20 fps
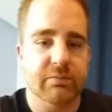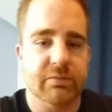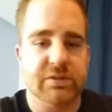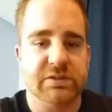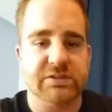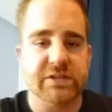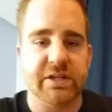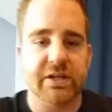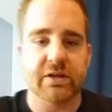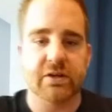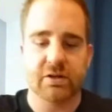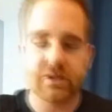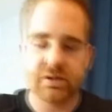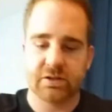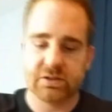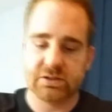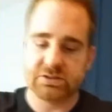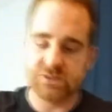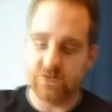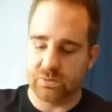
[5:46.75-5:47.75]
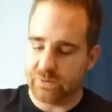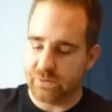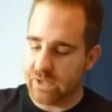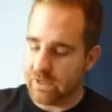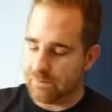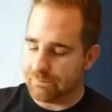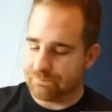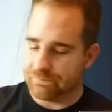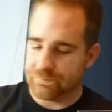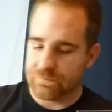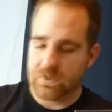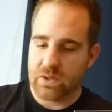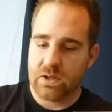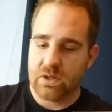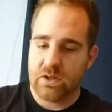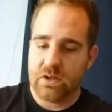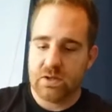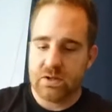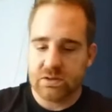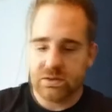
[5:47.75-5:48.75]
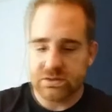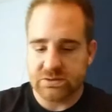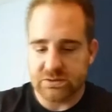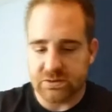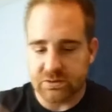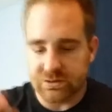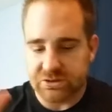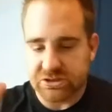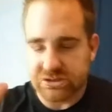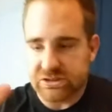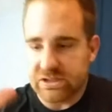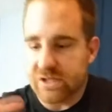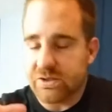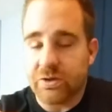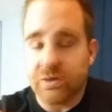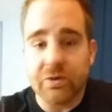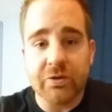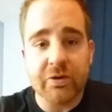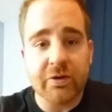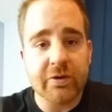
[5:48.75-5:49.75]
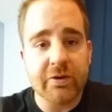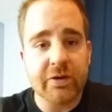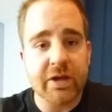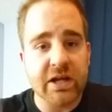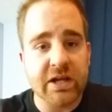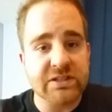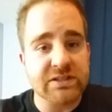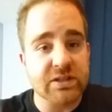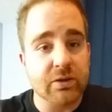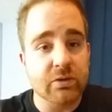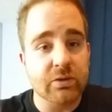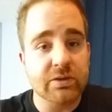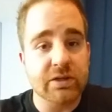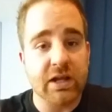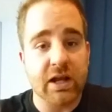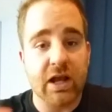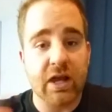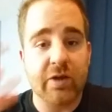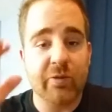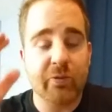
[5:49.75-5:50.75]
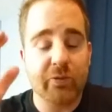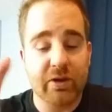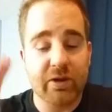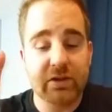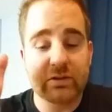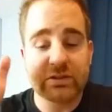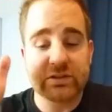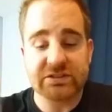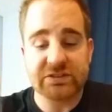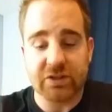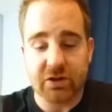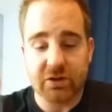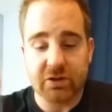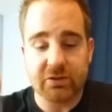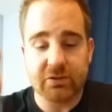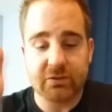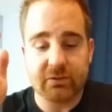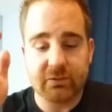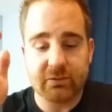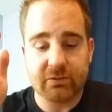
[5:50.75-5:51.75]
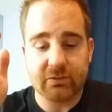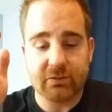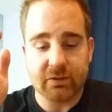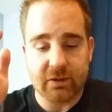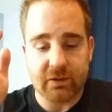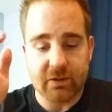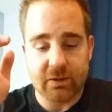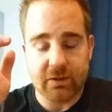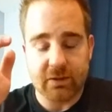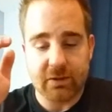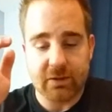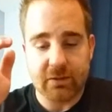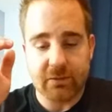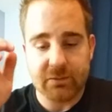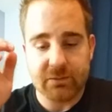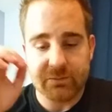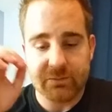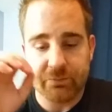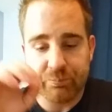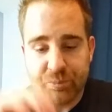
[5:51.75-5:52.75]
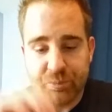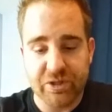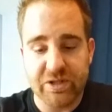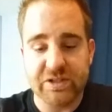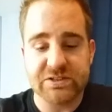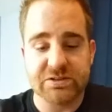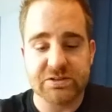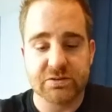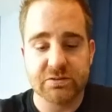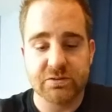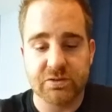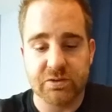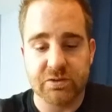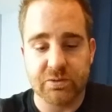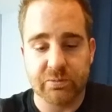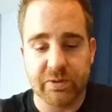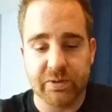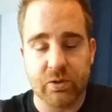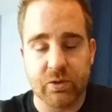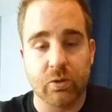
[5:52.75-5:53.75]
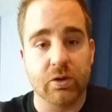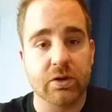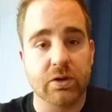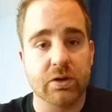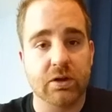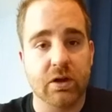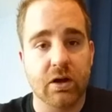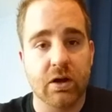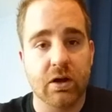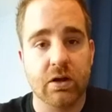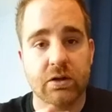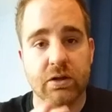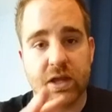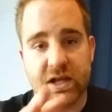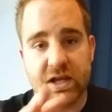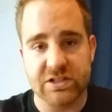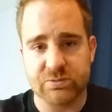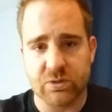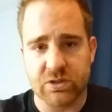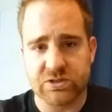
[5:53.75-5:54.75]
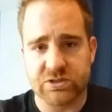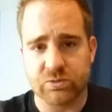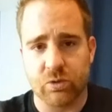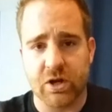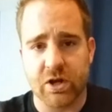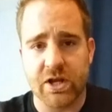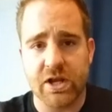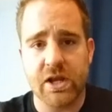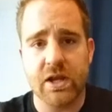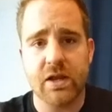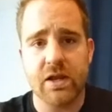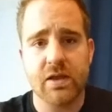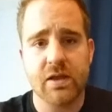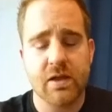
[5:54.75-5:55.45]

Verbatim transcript: It's here. So yeah. So just let you know, you guys know that I will start pretty soon to record on Xbox One.